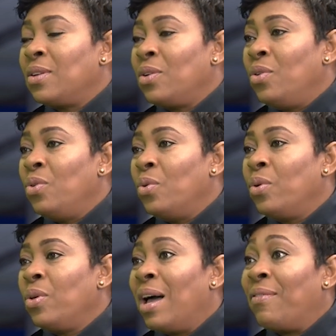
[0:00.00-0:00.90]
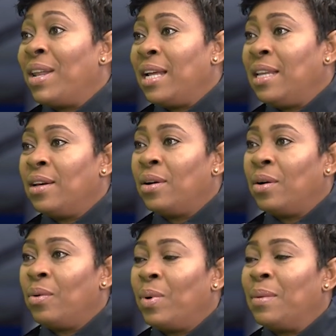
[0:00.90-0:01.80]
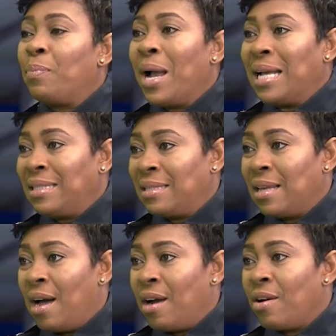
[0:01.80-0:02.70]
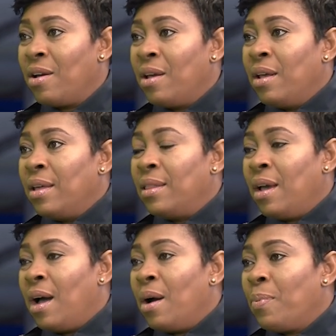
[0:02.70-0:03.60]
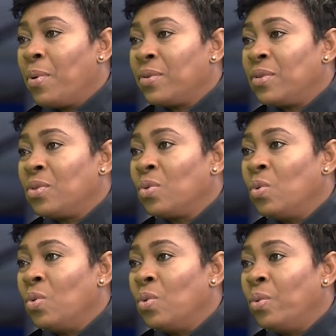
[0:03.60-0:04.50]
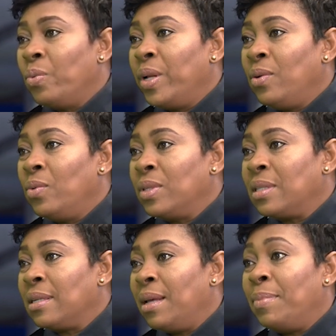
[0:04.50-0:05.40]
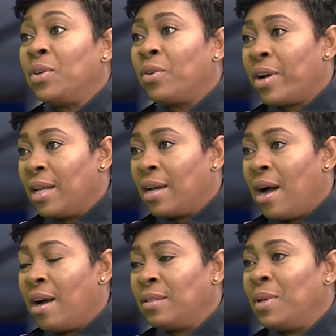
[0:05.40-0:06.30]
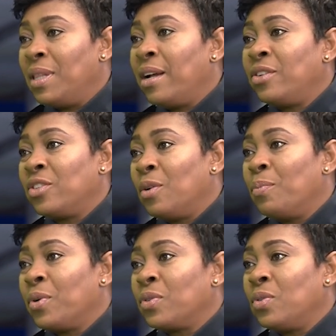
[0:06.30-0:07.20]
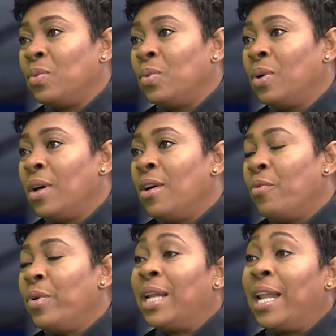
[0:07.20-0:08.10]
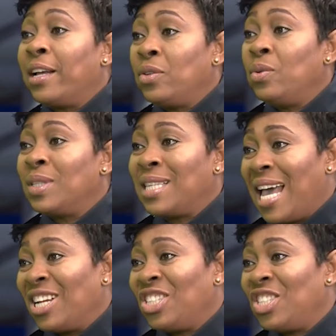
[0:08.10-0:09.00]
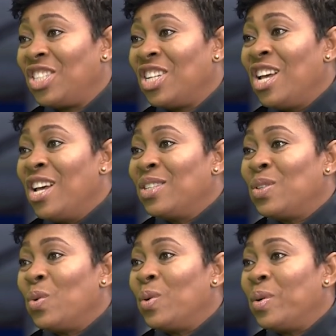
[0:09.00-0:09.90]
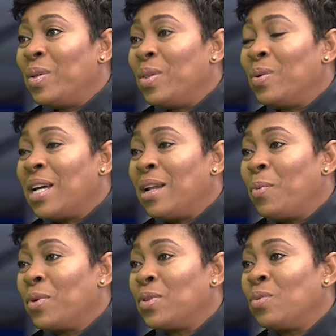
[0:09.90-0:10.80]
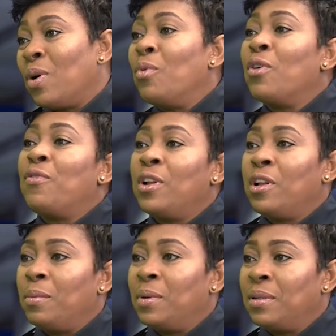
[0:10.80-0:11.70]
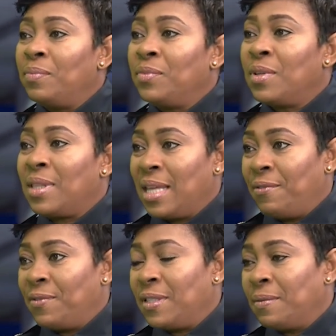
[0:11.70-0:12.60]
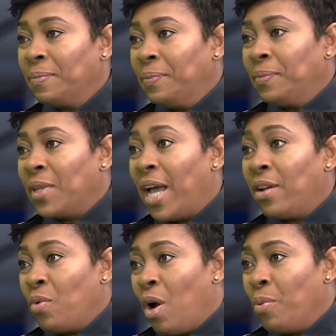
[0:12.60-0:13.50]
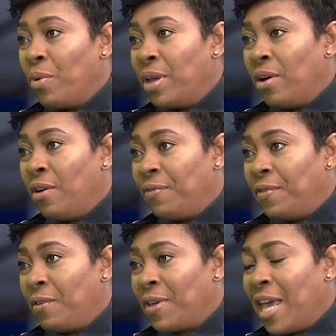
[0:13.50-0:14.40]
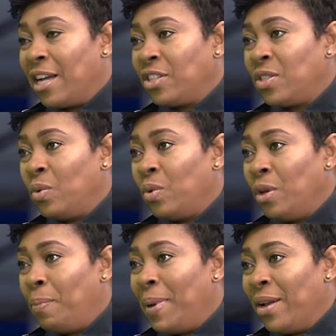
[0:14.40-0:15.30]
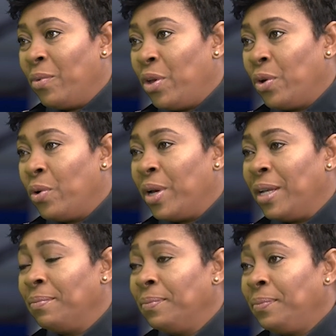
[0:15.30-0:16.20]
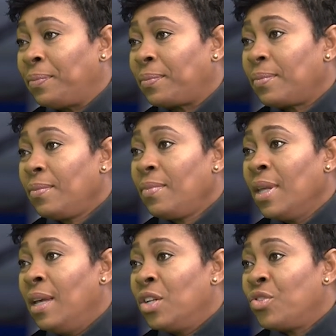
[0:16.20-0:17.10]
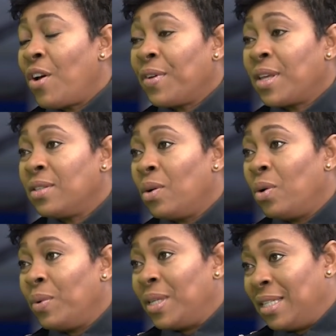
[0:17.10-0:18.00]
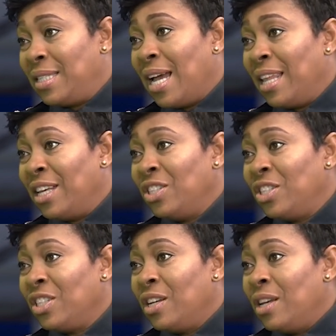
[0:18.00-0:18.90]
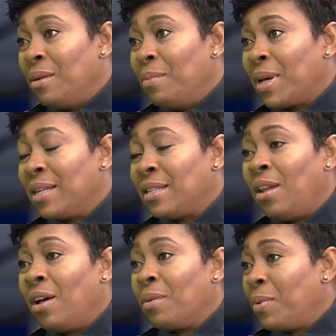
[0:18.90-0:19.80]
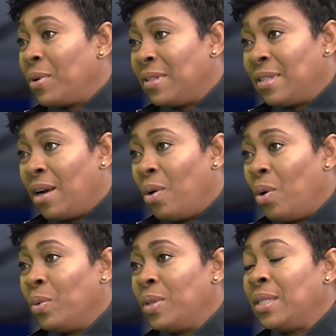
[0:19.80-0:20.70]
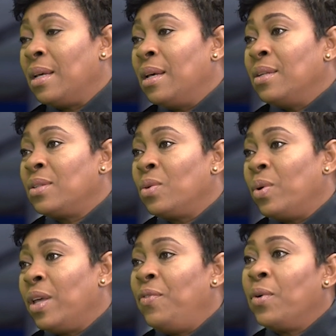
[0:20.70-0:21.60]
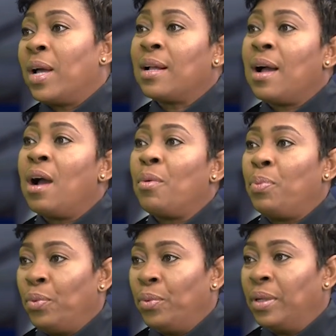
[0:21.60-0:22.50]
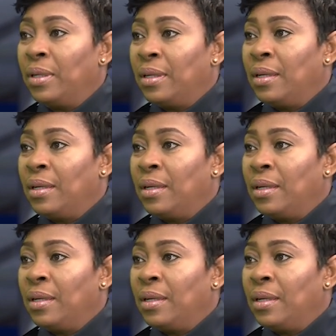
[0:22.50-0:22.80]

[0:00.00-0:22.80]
So you know, you have an idea what the prices are. There are persons who will use debit or credit cards, but there are just some persons who really like to use cash. So those are the persons who are more vulnerable to theft and robbery of cash. So you plan where you're going. Traffic is always a challenge because a lot of persons are out. So if you can carpool.